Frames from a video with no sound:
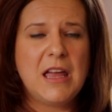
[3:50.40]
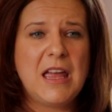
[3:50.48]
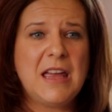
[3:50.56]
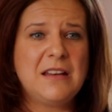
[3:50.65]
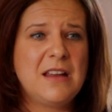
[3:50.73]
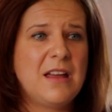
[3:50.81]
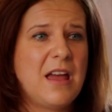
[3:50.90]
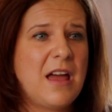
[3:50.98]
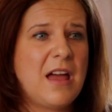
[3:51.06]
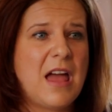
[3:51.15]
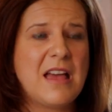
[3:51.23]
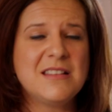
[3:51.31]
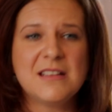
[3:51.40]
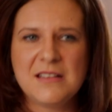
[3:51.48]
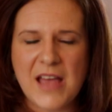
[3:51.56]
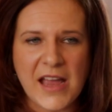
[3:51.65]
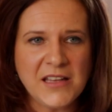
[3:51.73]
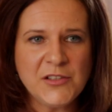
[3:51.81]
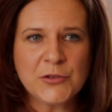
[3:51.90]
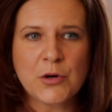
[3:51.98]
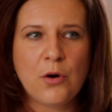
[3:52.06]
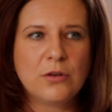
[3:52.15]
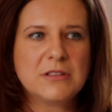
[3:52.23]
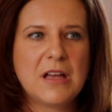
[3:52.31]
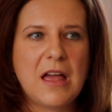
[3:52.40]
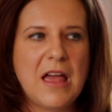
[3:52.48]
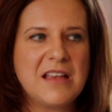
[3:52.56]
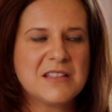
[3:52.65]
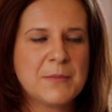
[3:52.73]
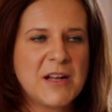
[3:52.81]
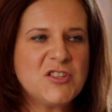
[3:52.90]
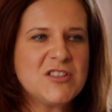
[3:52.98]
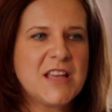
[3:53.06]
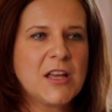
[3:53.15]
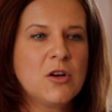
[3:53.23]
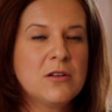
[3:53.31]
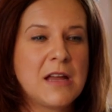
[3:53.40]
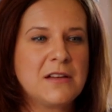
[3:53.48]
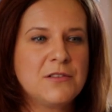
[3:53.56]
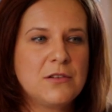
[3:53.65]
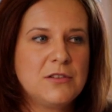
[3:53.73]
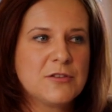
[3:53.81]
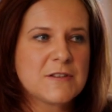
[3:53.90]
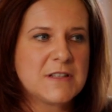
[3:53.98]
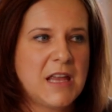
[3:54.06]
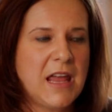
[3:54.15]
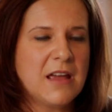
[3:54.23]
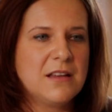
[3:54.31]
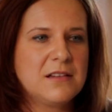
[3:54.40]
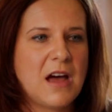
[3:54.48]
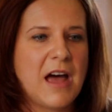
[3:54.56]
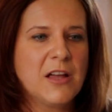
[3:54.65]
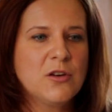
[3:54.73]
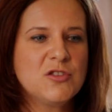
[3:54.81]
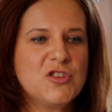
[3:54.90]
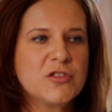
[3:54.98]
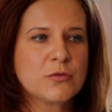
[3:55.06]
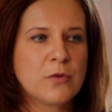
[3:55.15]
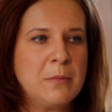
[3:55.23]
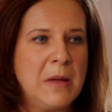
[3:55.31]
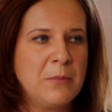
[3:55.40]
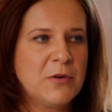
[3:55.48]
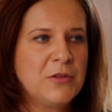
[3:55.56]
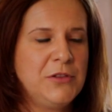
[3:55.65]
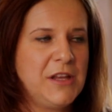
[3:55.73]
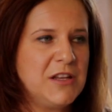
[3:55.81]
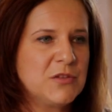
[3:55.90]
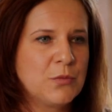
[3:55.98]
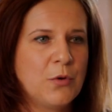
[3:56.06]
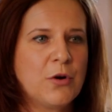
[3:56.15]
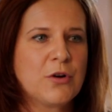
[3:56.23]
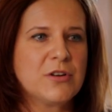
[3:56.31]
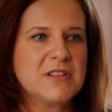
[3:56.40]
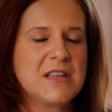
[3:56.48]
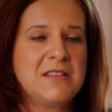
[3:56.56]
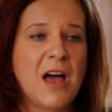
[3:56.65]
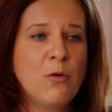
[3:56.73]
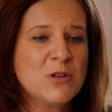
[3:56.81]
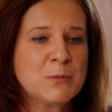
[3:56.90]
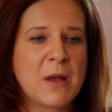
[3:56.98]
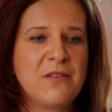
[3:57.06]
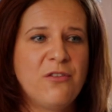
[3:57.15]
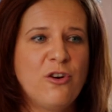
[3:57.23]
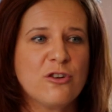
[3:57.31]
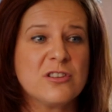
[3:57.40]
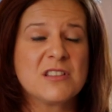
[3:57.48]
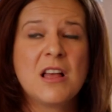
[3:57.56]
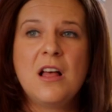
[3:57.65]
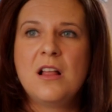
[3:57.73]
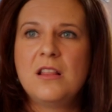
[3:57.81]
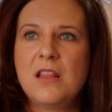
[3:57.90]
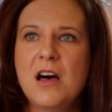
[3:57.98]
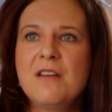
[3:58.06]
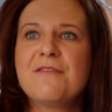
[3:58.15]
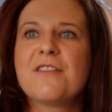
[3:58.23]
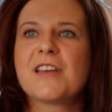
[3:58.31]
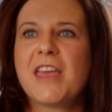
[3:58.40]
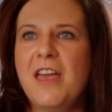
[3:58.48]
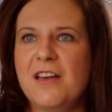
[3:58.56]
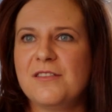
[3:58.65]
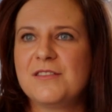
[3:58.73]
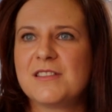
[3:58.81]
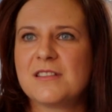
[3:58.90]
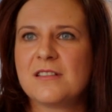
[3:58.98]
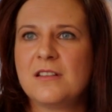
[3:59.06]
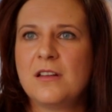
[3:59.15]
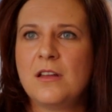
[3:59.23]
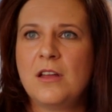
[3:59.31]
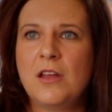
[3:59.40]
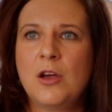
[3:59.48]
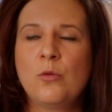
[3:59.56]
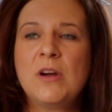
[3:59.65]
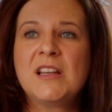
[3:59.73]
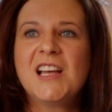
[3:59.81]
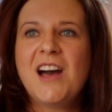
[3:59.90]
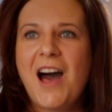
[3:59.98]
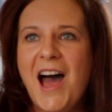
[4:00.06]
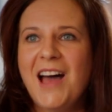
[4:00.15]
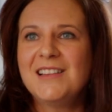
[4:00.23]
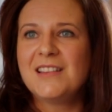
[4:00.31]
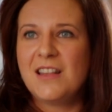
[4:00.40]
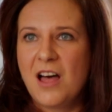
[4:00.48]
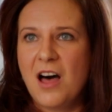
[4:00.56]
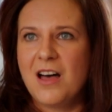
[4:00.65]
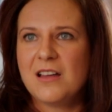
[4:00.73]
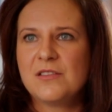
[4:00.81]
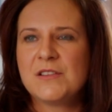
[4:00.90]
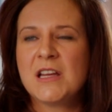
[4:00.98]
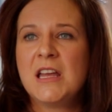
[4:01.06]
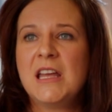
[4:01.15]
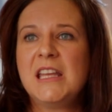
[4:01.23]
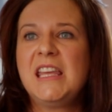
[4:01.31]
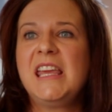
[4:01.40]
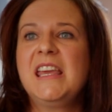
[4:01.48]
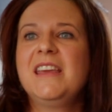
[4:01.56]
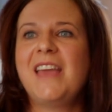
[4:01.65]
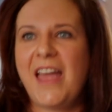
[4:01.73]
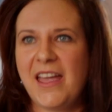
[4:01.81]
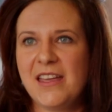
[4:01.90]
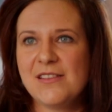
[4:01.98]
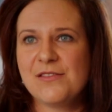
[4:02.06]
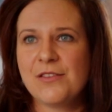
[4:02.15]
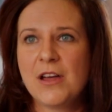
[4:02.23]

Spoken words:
And as a 9-year-old, as much as I could understand, I could just remember these words, and that was my verse. Love gives. When God loved, he gave.